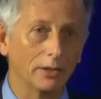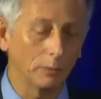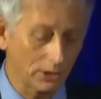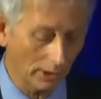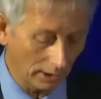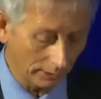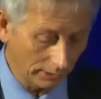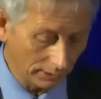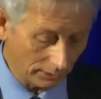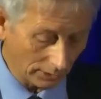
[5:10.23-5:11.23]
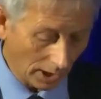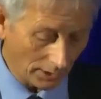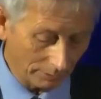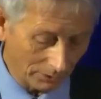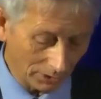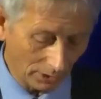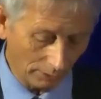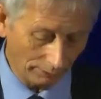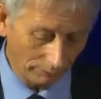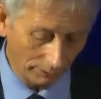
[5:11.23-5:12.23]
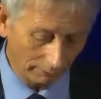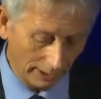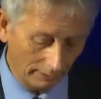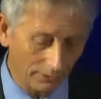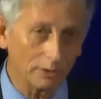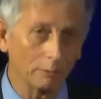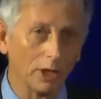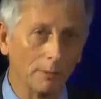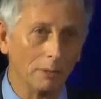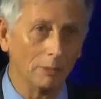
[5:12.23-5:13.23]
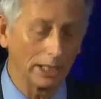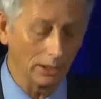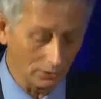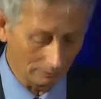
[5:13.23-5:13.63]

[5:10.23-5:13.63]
And we asked them to start off with rare earths and permanent magnets.